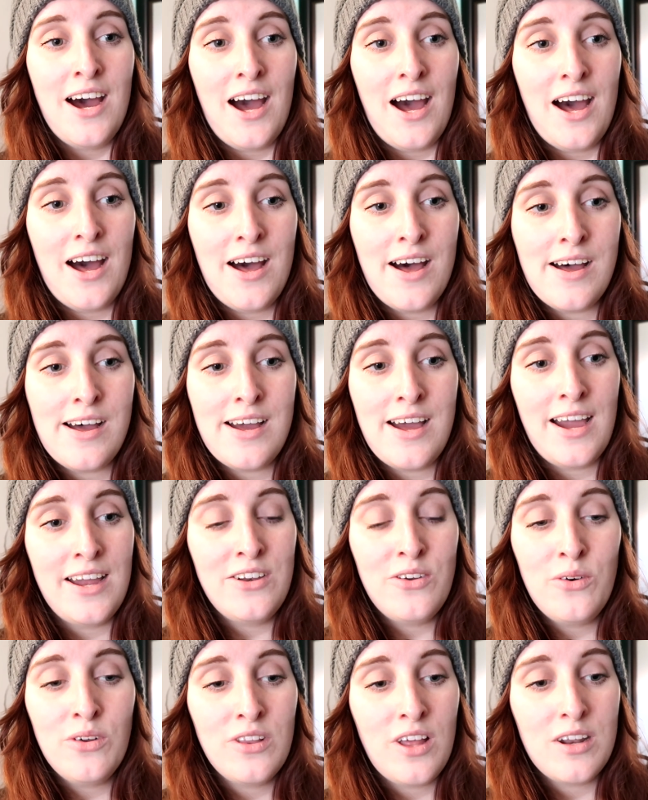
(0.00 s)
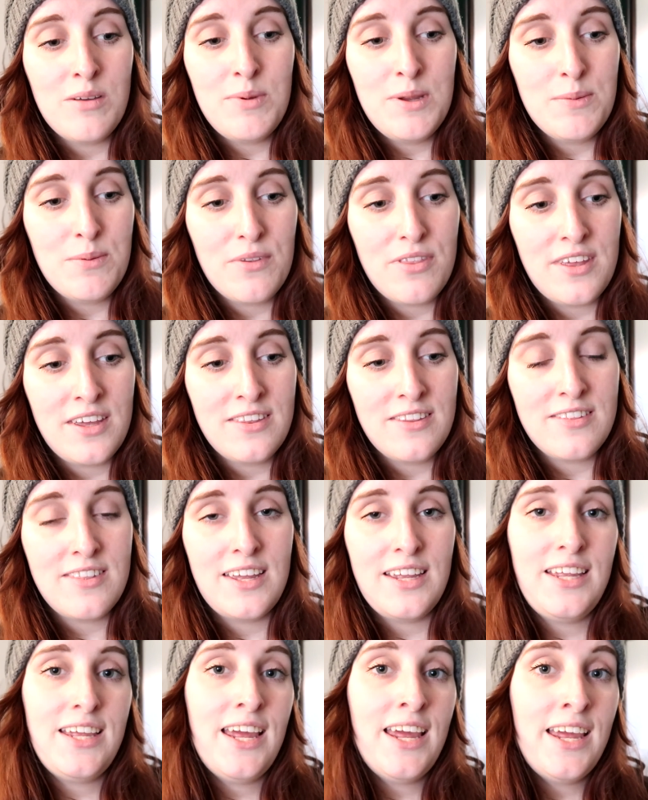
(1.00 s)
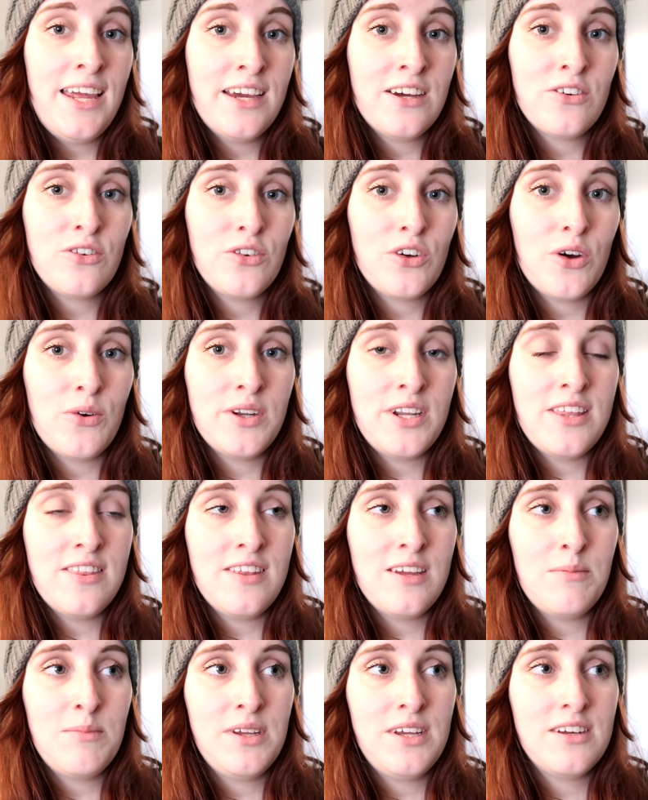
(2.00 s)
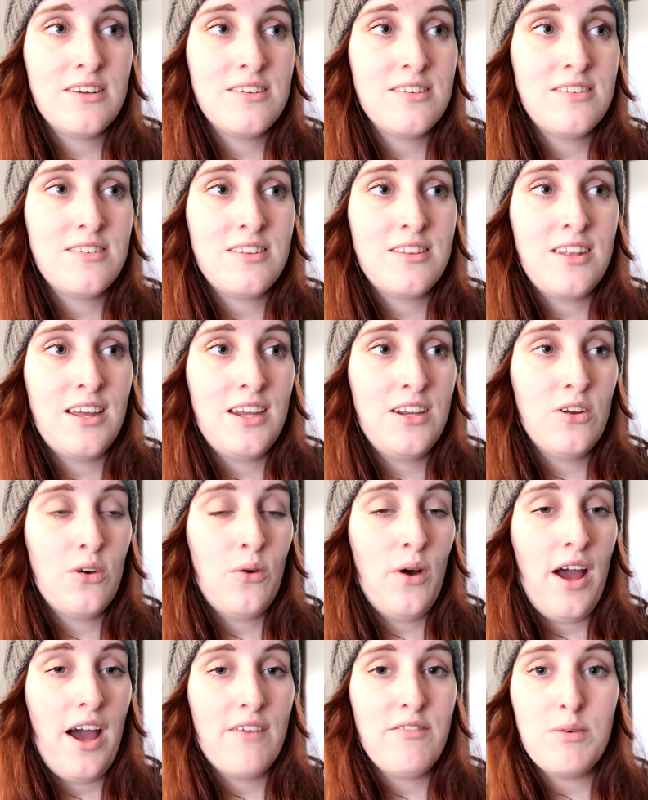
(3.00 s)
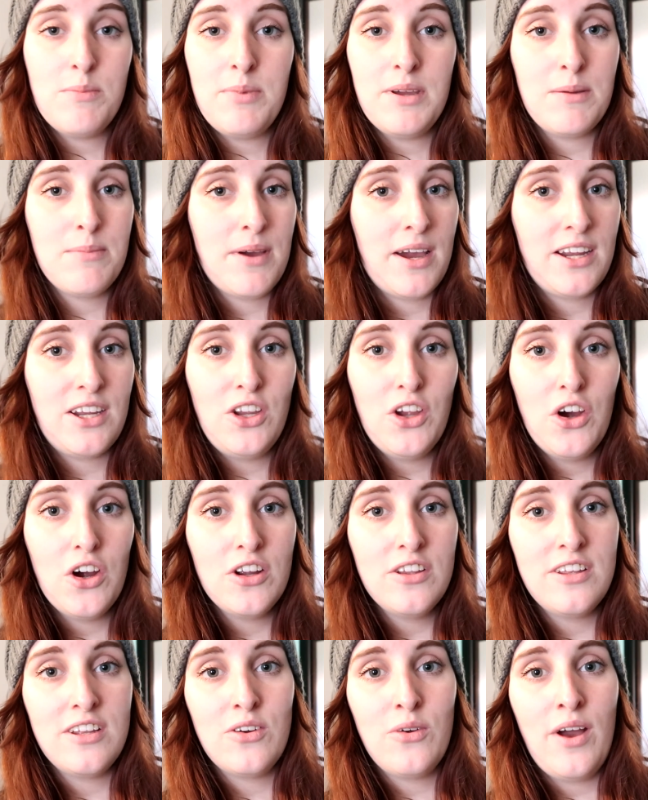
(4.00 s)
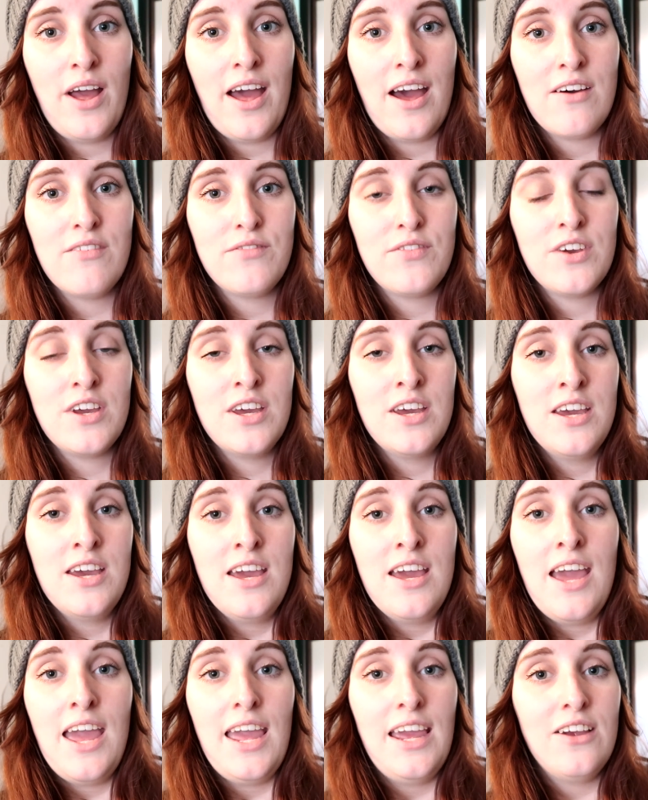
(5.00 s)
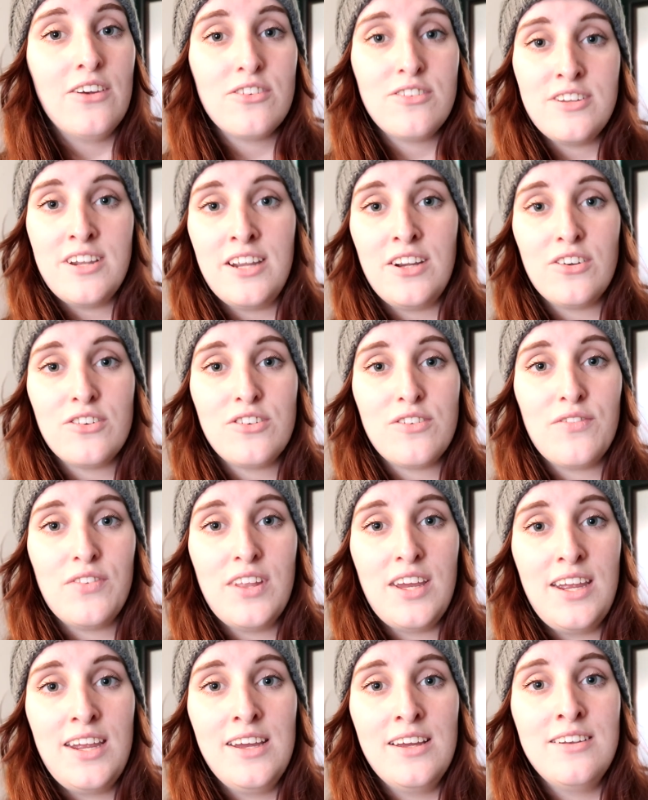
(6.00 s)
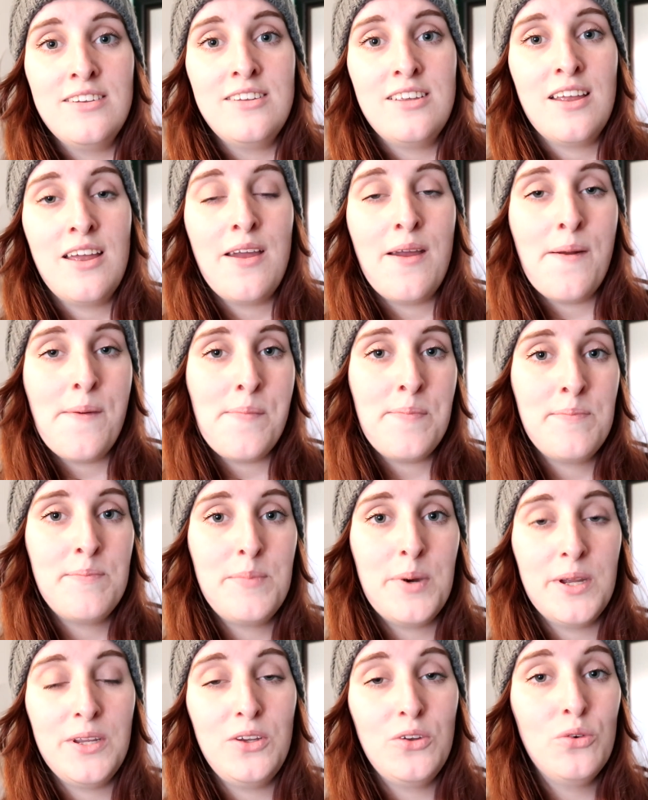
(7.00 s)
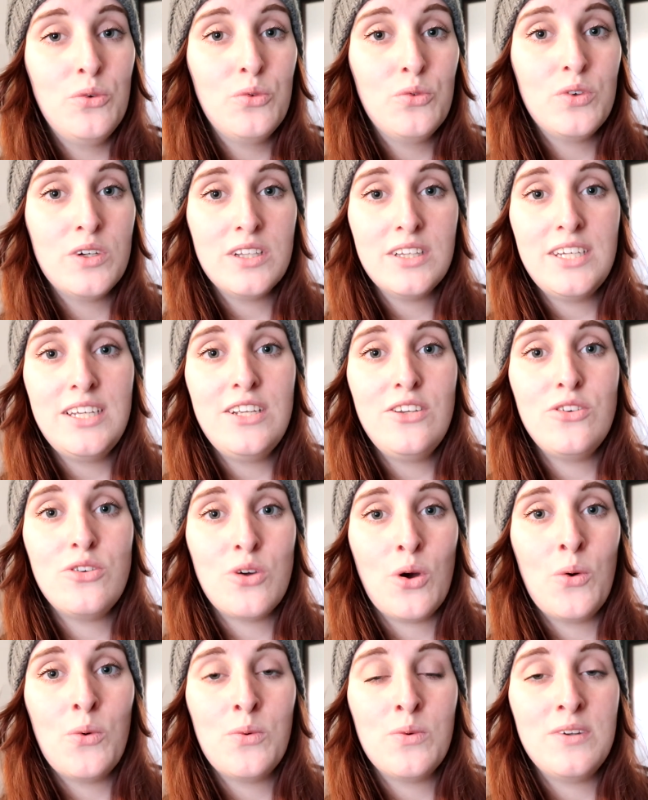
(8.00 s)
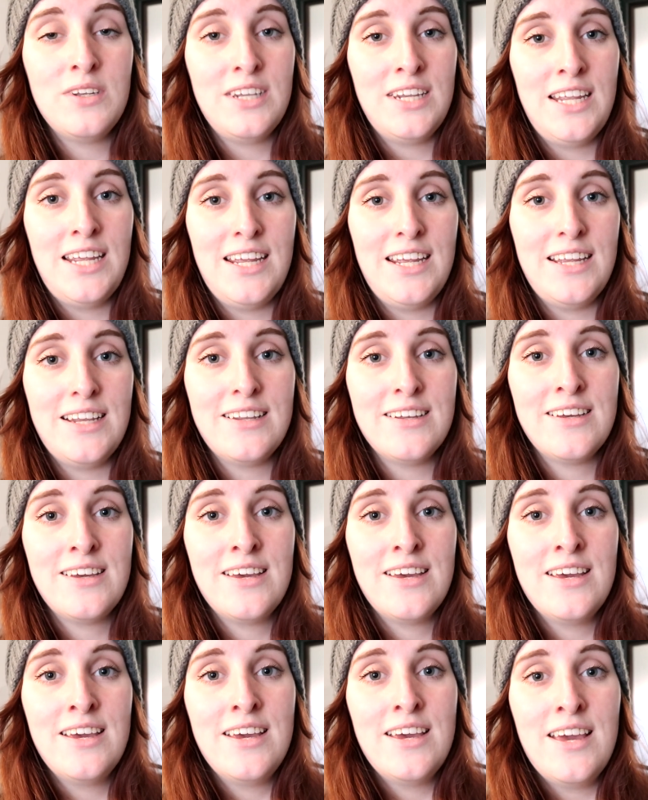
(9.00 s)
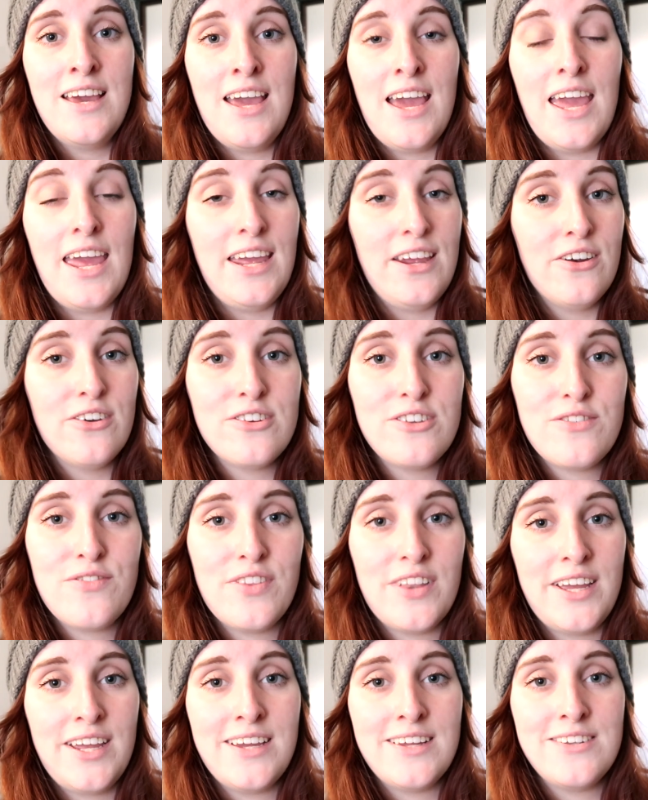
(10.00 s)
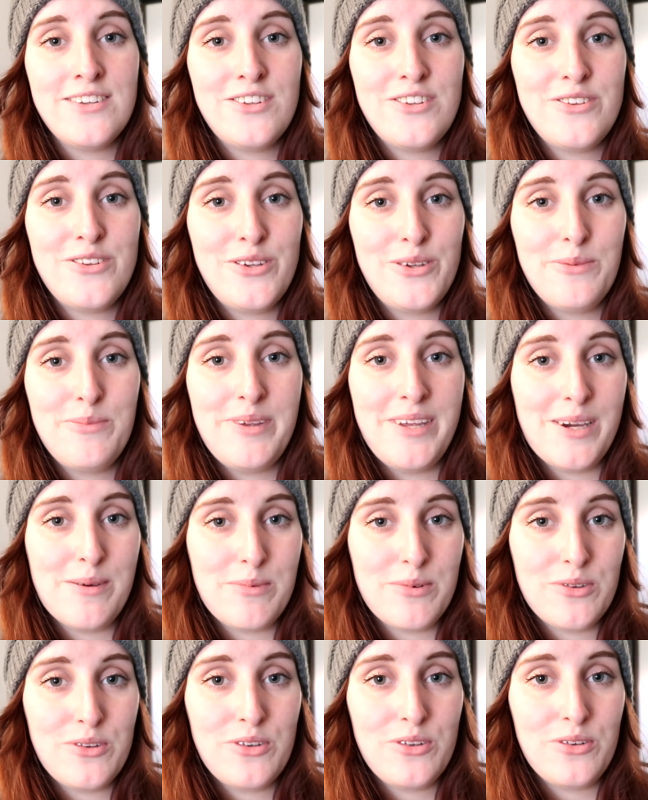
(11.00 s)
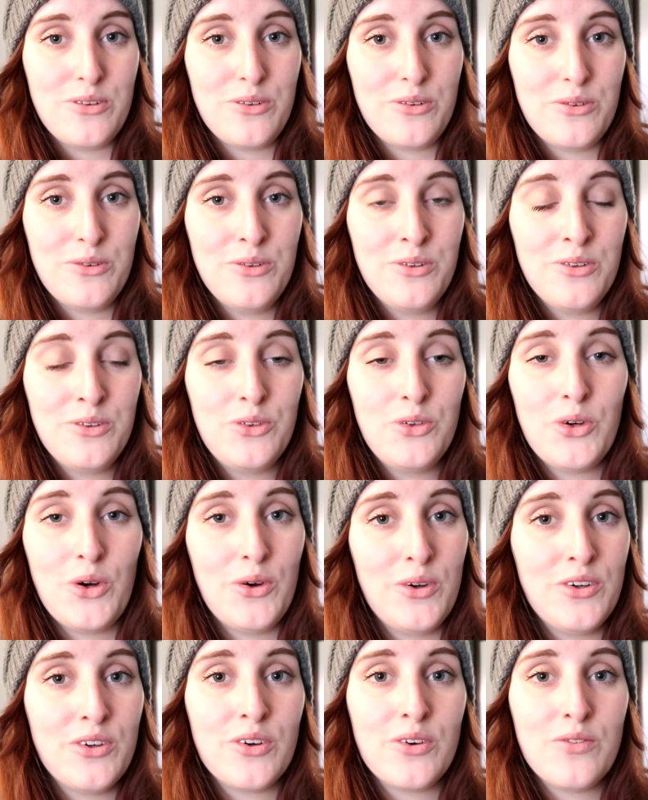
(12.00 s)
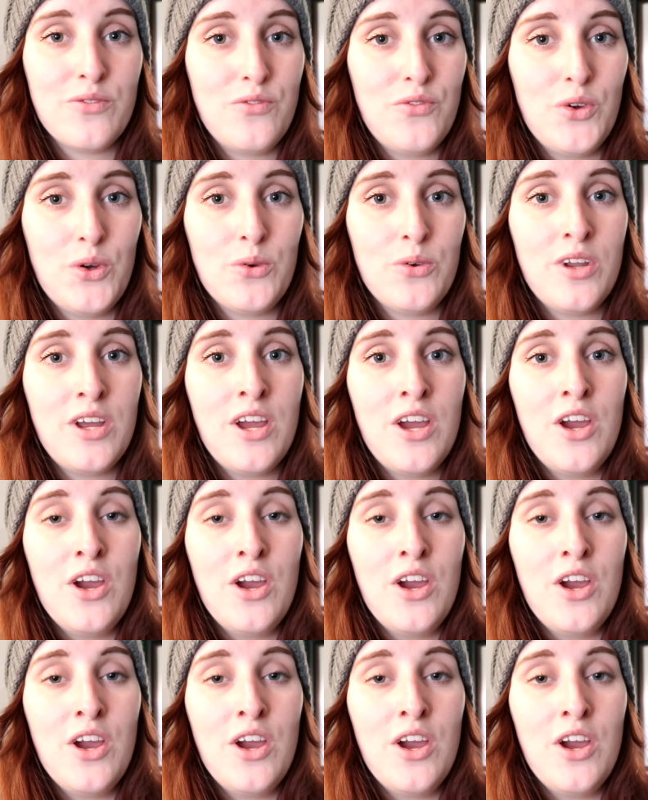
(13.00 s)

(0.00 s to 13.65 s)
I know a lot of people think that they can't grow anything because they don't have a big backyard, they don't have acres and acres of land, but you really don't need acres of land to be able to grow your own food.